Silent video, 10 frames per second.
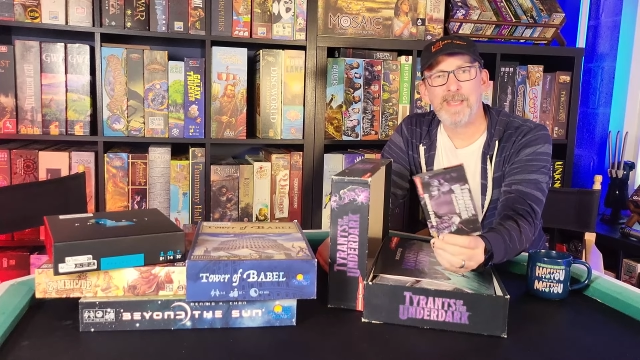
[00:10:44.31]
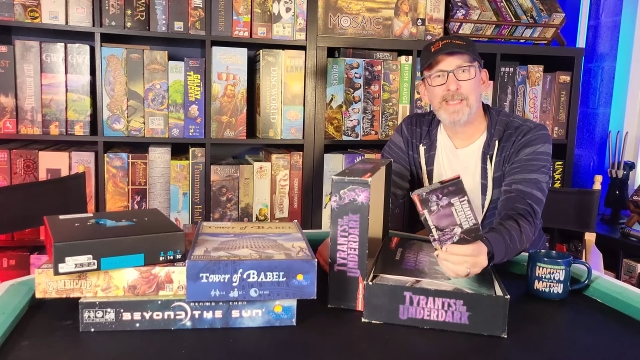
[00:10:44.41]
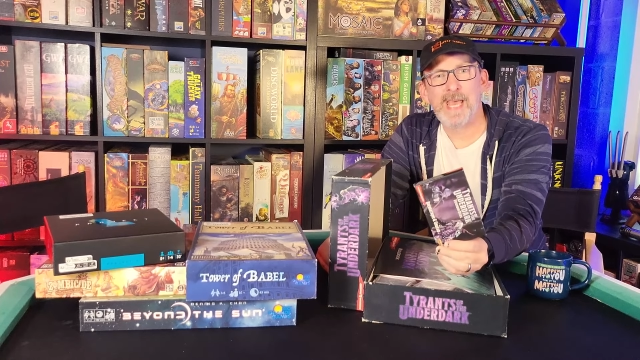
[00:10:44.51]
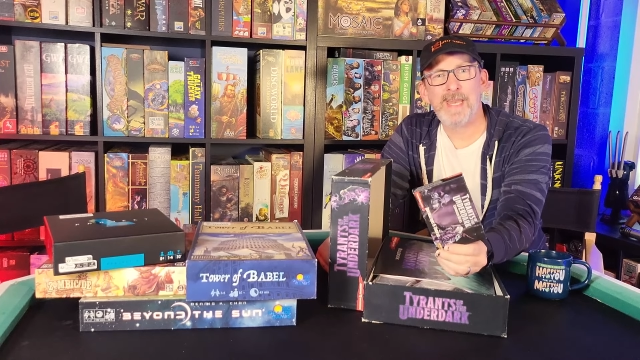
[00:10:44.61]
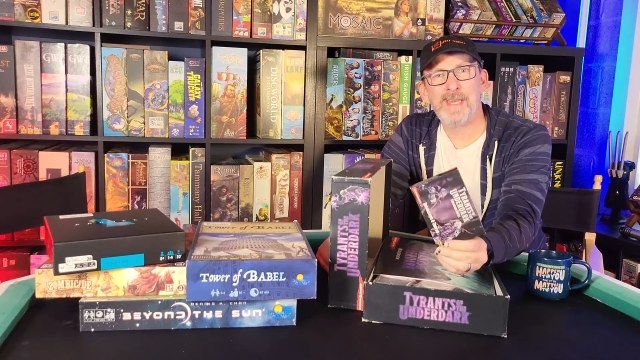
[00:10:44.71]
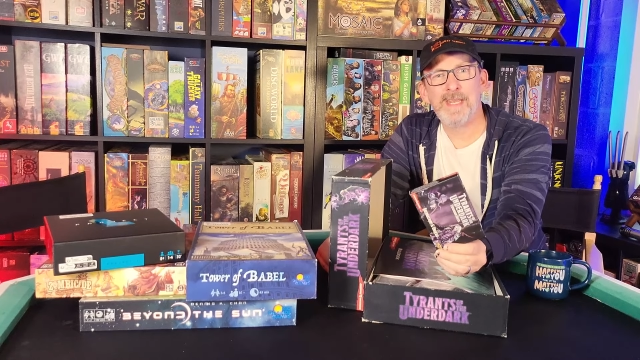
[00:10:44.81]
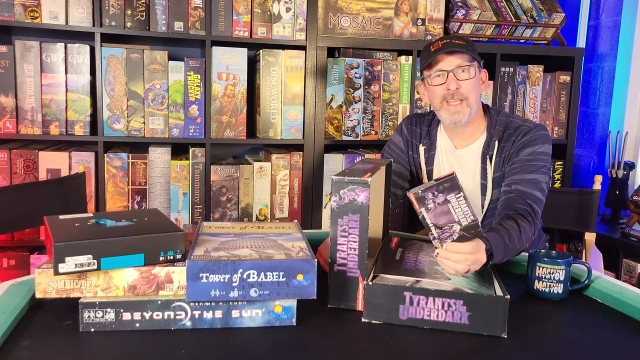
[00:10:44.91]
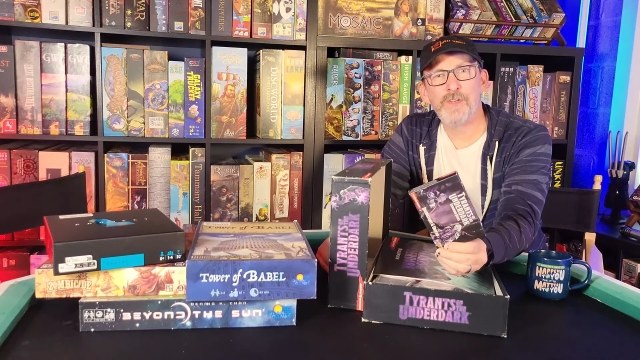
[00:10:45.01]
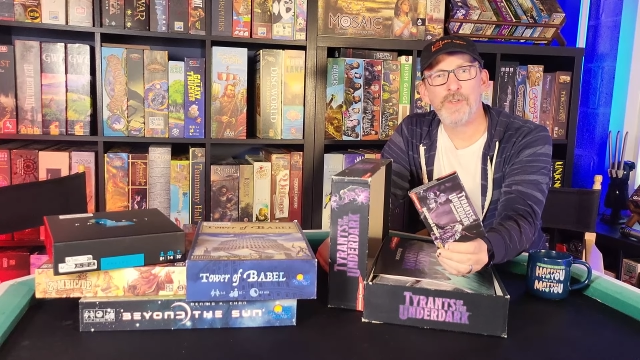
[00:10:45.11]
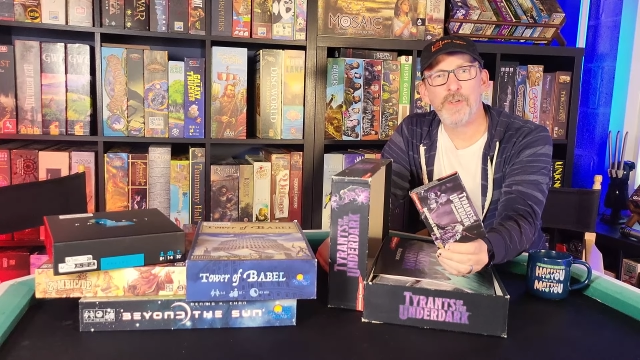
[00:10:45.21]
had an
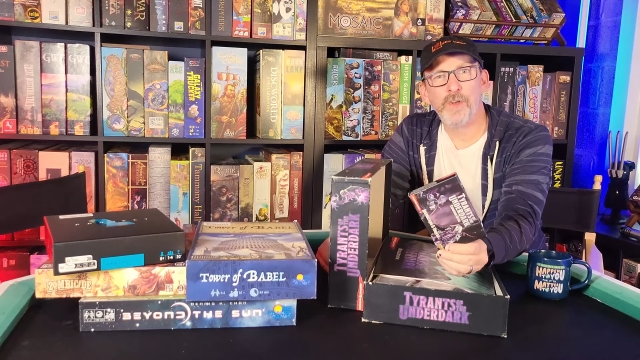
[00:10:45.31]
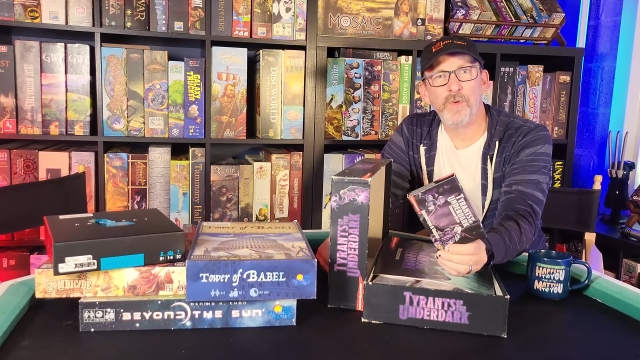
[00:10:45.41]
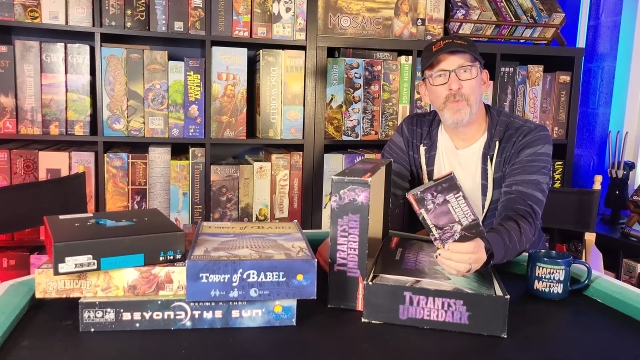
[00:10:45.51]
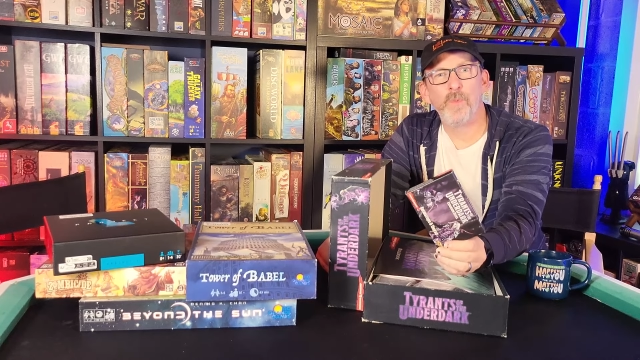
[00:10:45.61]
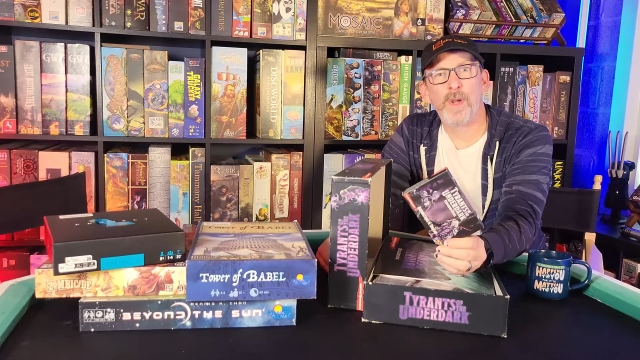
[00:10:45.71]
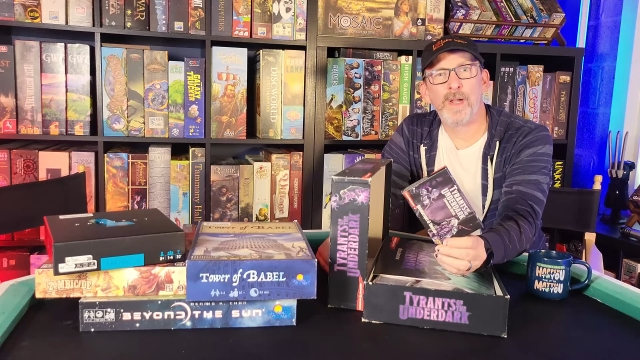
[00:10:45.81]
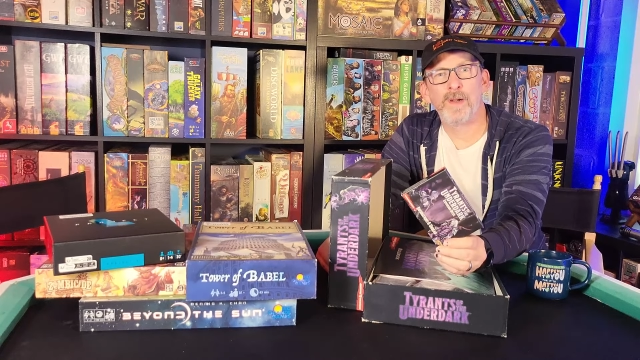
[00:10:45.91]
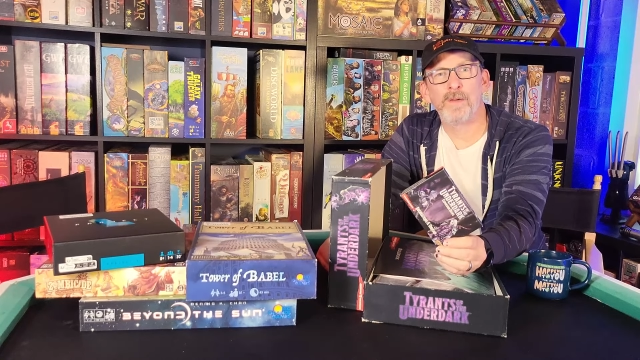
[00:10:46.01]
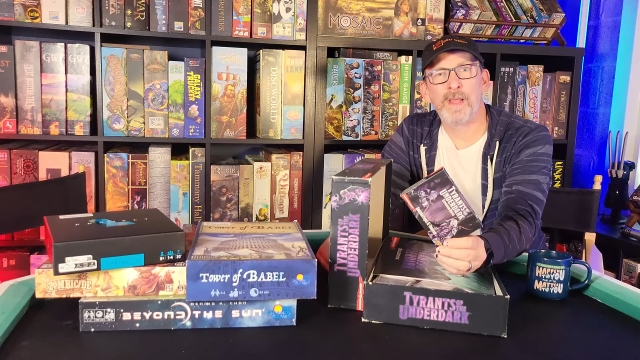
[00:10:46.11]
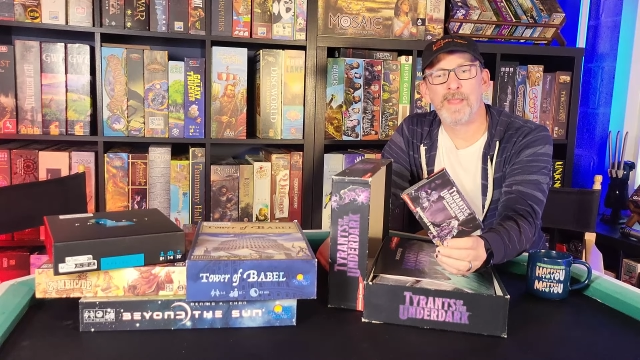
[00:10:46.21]
issue
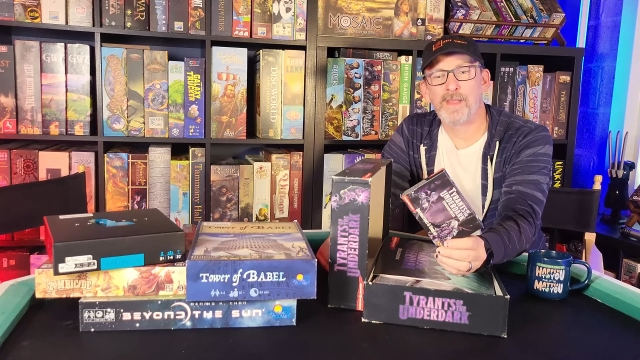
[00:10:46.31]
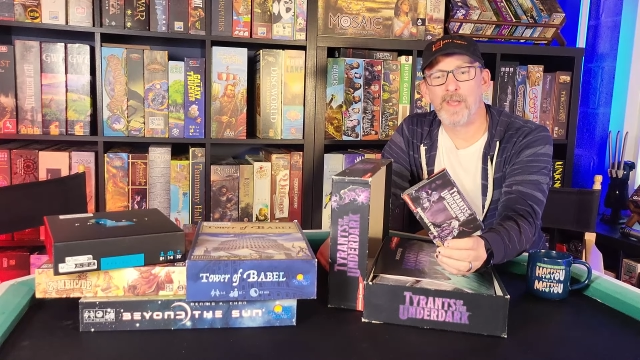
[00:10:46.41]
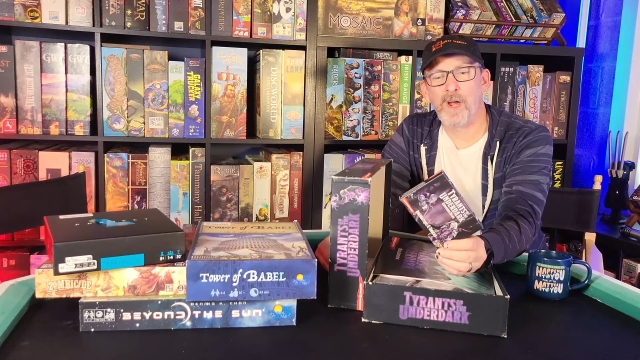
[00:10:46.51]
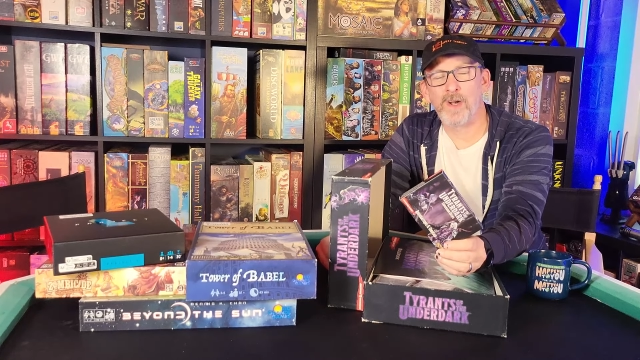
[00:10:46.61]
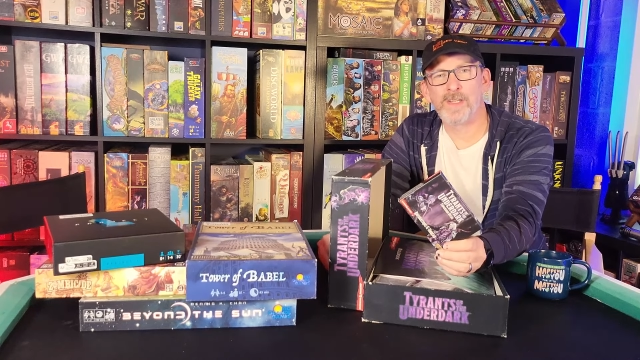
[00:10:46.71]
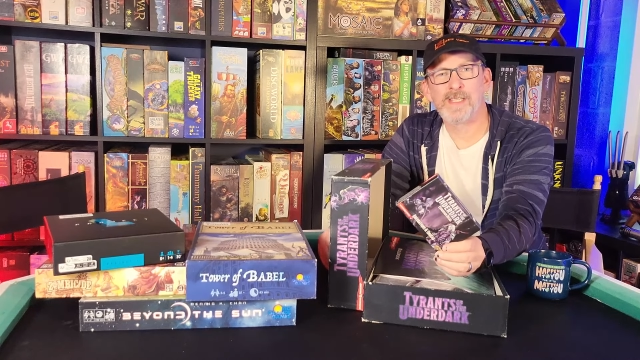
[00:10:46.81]
where I think the card